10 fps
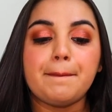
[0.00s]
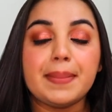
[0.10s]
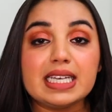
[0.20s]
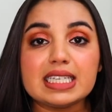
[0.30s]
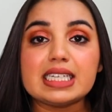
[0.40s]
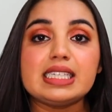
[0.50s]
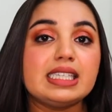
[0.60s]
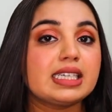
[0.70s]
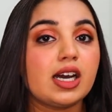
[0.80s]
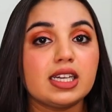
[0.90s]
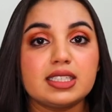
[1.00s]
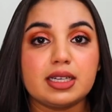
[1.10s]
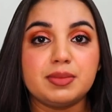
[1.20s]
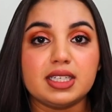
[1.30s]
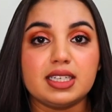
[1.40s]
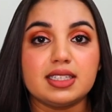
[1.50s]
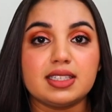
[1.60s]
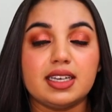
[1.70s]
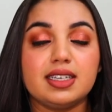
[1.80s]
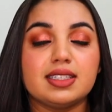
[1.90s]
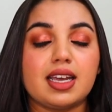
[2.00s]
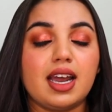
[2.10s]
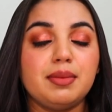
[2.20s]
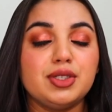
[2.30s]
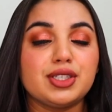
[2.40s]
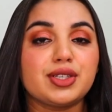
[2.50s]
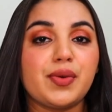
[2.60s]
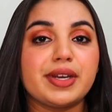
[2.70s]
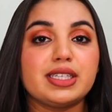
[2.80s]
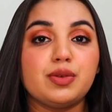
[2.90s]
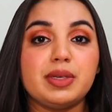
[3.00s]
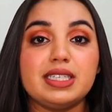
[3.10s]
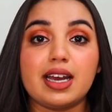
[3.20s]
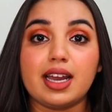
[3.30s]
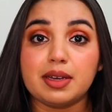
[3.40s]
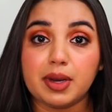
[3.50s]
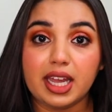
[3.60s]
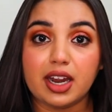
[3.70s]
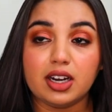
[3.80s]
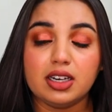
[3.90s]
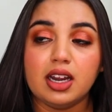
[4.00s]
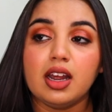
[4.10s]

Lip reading: Basically, the concept is I'm just going to be dyeing my hair